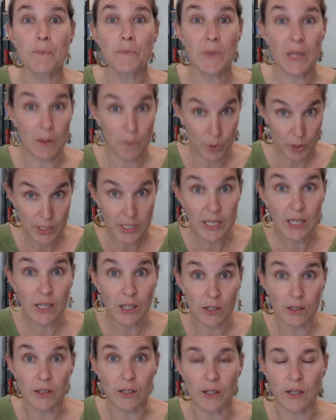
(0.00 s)
in
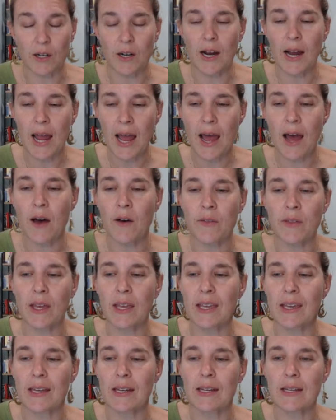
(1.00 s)
particular, how they
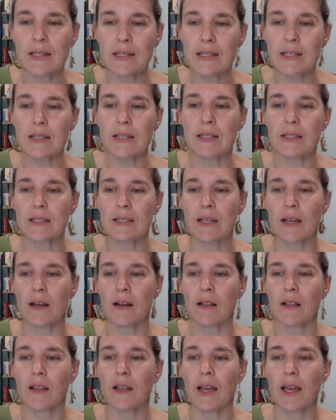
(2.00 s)
get into the
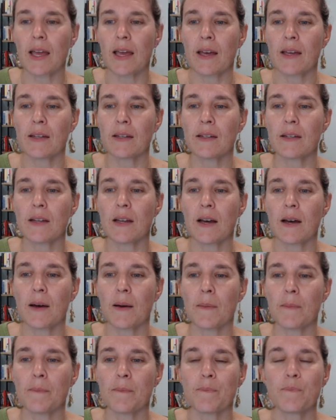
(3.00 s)
cell and
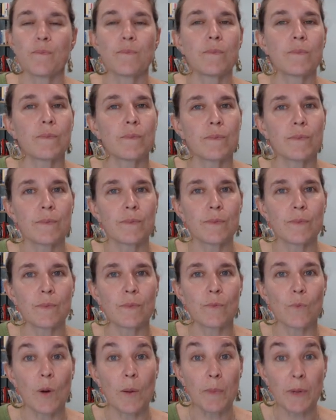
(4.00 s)
um,
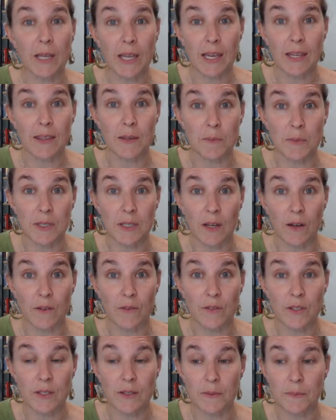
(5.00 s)
replicate
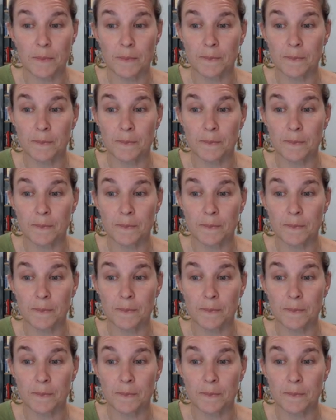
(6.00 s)
themselves.